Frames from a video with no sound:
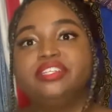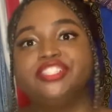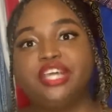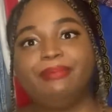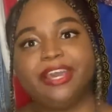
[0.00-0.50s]

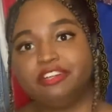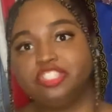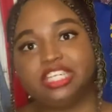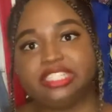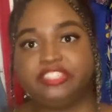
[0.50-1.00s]
So medical
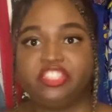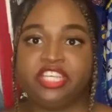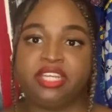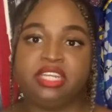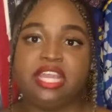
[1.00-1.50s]

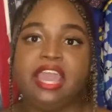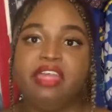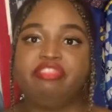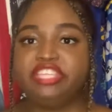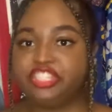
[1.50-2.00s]
transition,
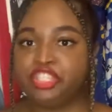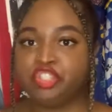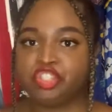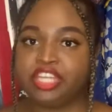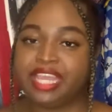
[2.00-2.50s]
this
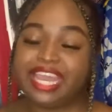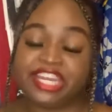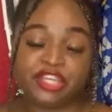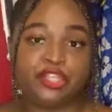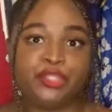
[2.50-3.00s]
usually can
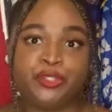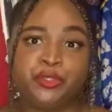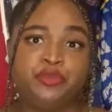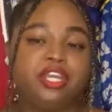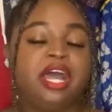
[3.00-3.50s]

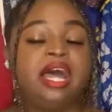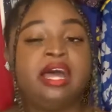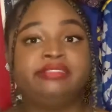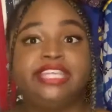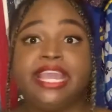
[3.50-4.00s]
include
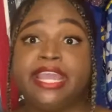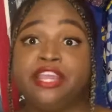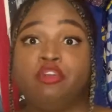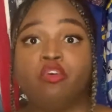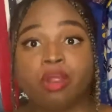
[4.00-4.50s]

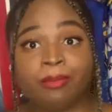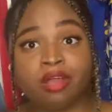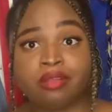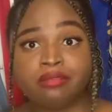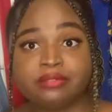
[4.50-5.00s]
taking
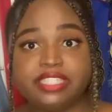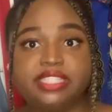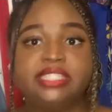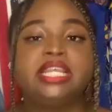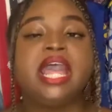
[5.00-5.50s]
hormones,
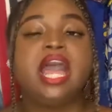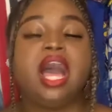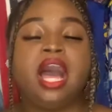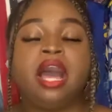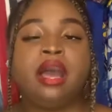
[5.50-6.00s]

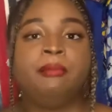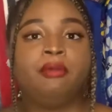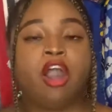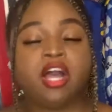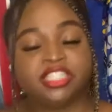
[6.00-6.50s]

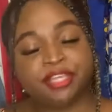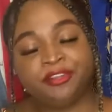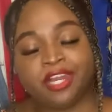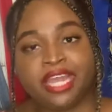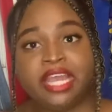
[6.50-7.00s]
also
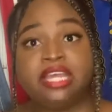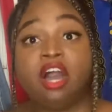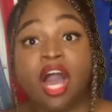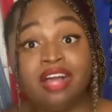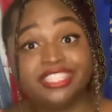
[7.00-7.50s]
known
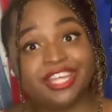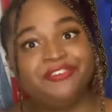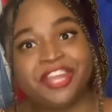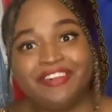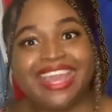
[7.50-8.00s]

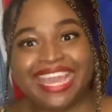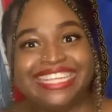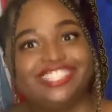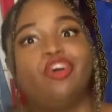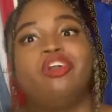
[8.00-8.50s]

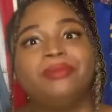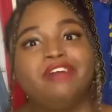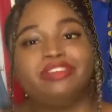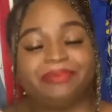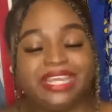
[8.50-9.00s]
as
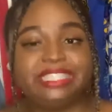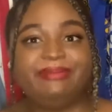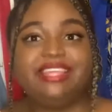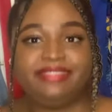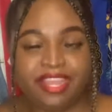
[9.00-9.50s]
hormone
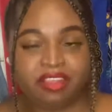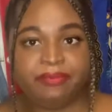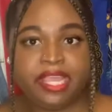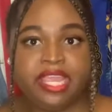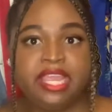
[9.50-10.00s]
replacement
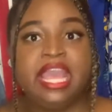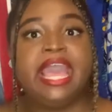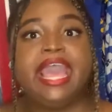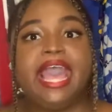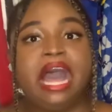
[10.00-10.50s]
therapy,
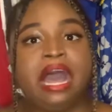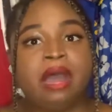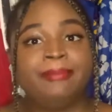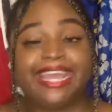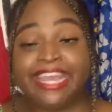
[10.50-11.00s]

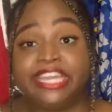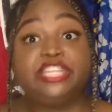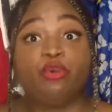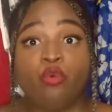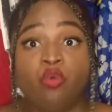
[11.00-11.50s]
and
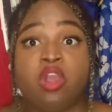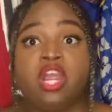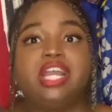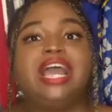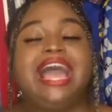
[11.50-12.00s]

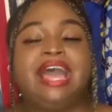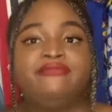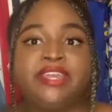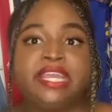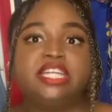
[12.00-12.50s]
or
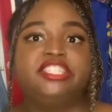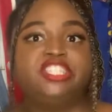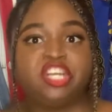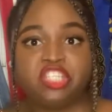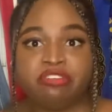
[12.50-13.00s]
having
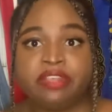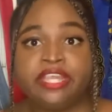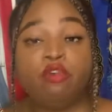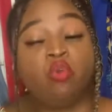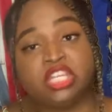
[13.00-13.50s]
surgery
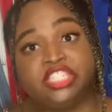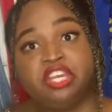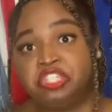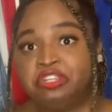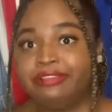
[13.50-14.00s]
or
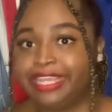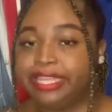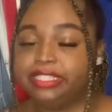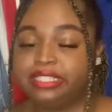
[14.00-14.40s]
surgeries.